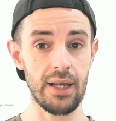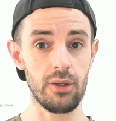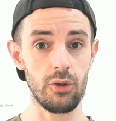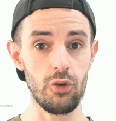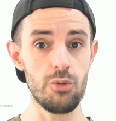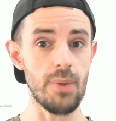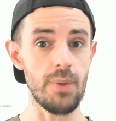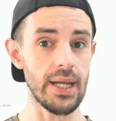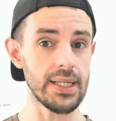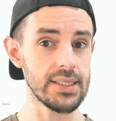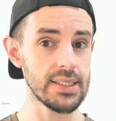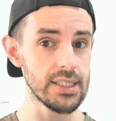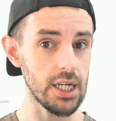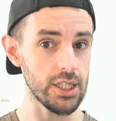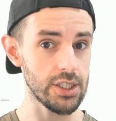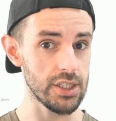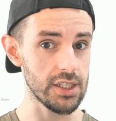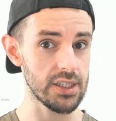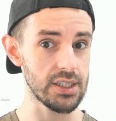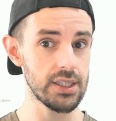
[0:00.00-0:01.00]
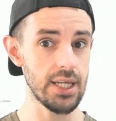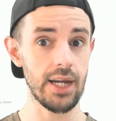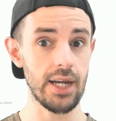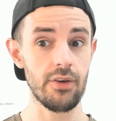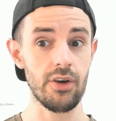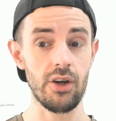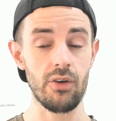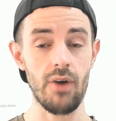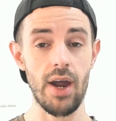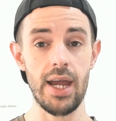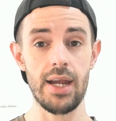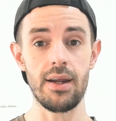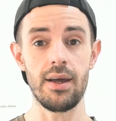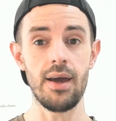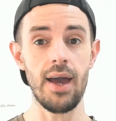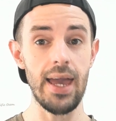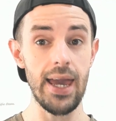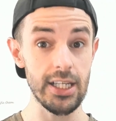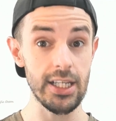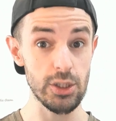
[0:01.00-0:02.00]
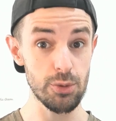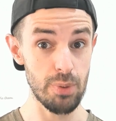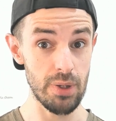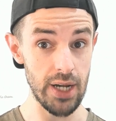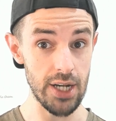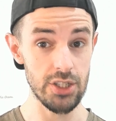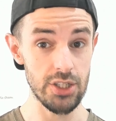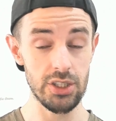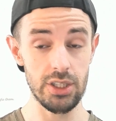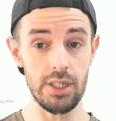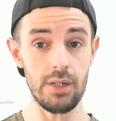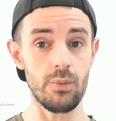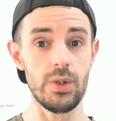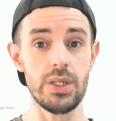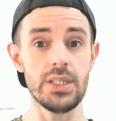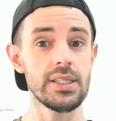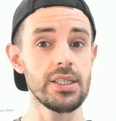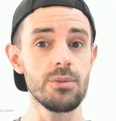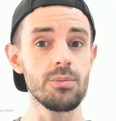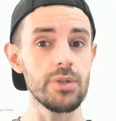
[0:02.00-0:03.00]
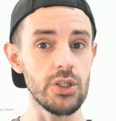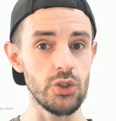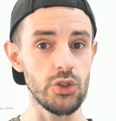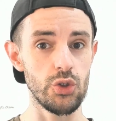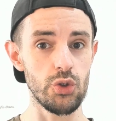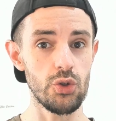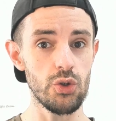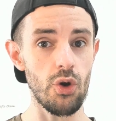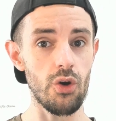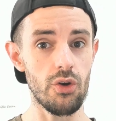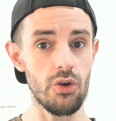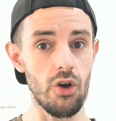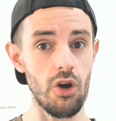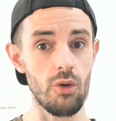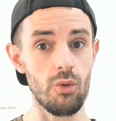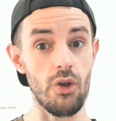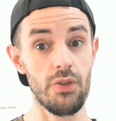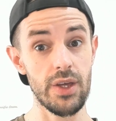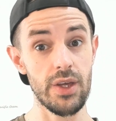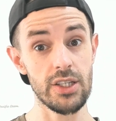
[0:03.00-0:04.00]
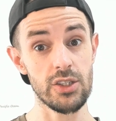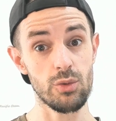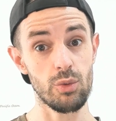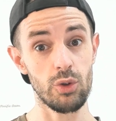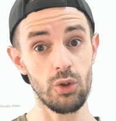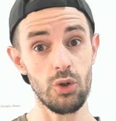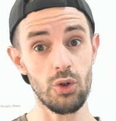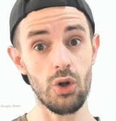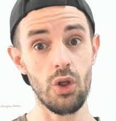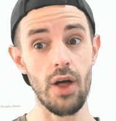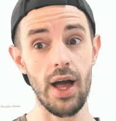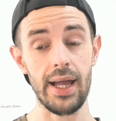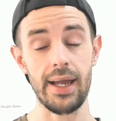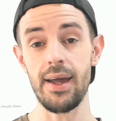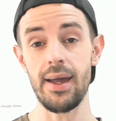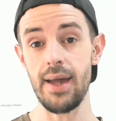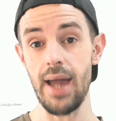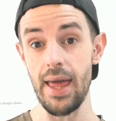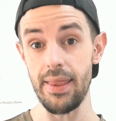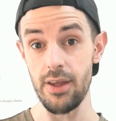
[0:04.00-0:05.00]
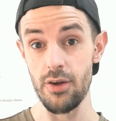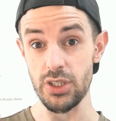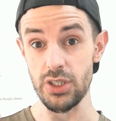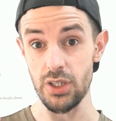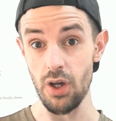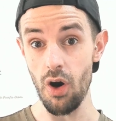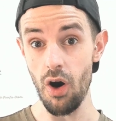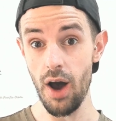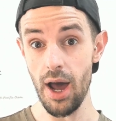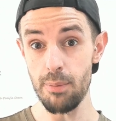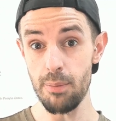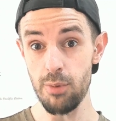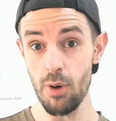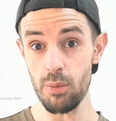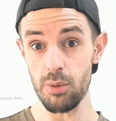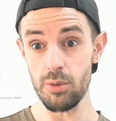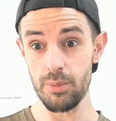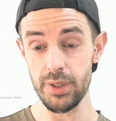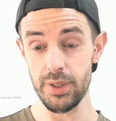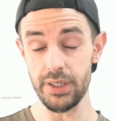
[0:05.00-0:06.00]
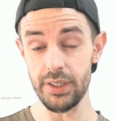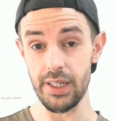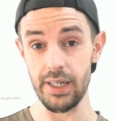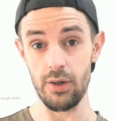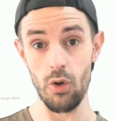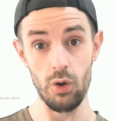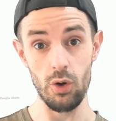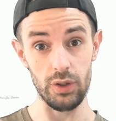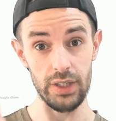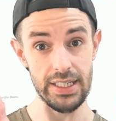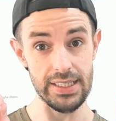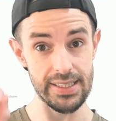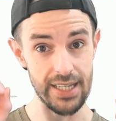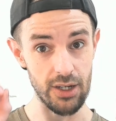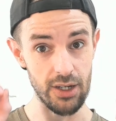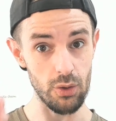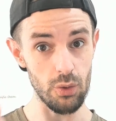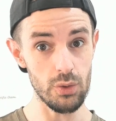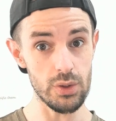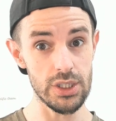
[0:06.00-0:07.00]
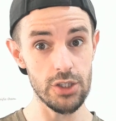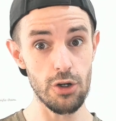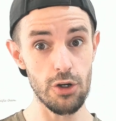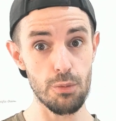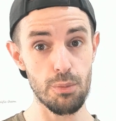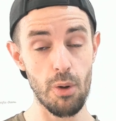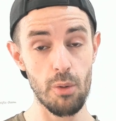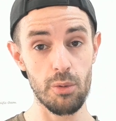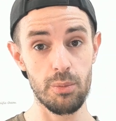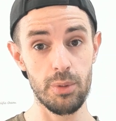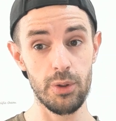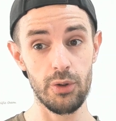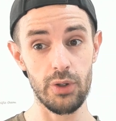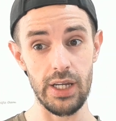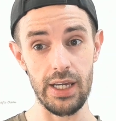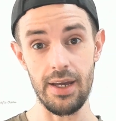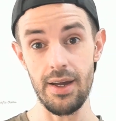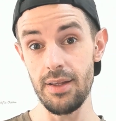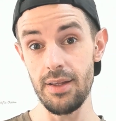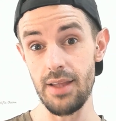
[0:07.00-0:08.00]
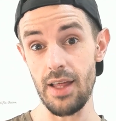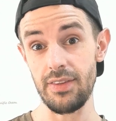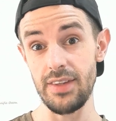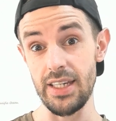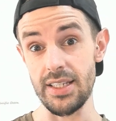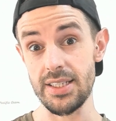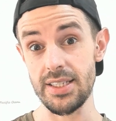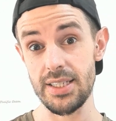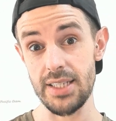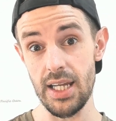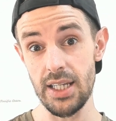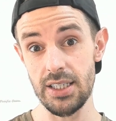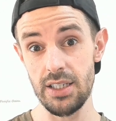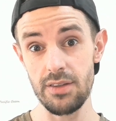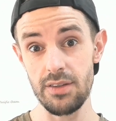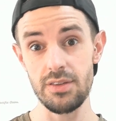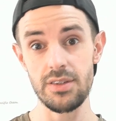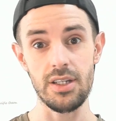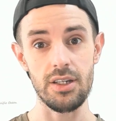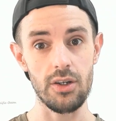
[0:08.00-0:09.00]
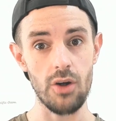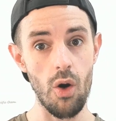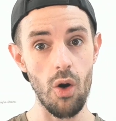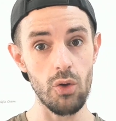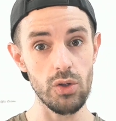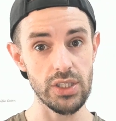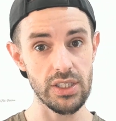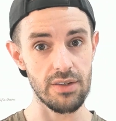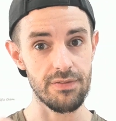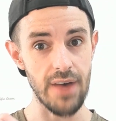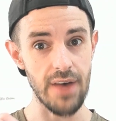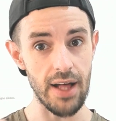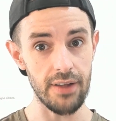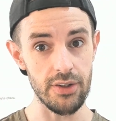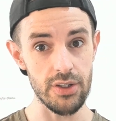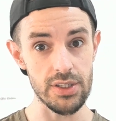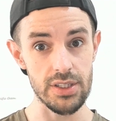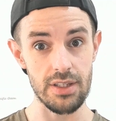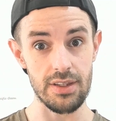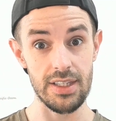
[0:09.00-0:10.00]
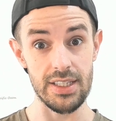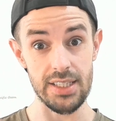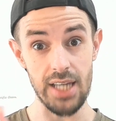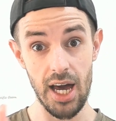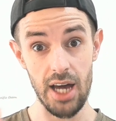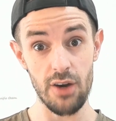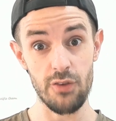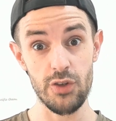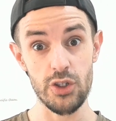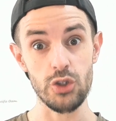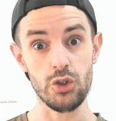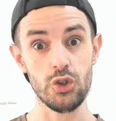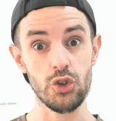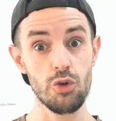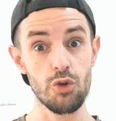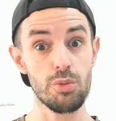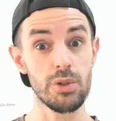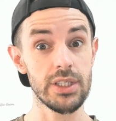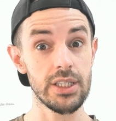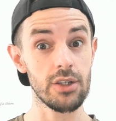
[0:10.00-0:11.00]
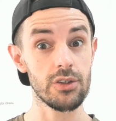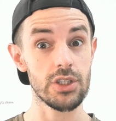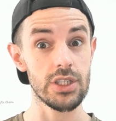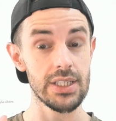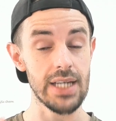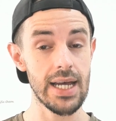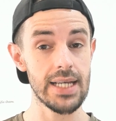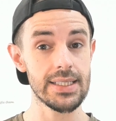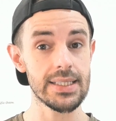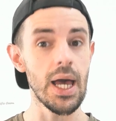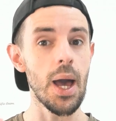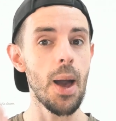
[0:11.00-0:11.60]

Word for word: loop at such a staggering rate, exponentially, we simply do not know what things will look like, and there is a high probability probability, or at least a non-zero probability, that the incentives, the goals, the values this artificial superintelligence has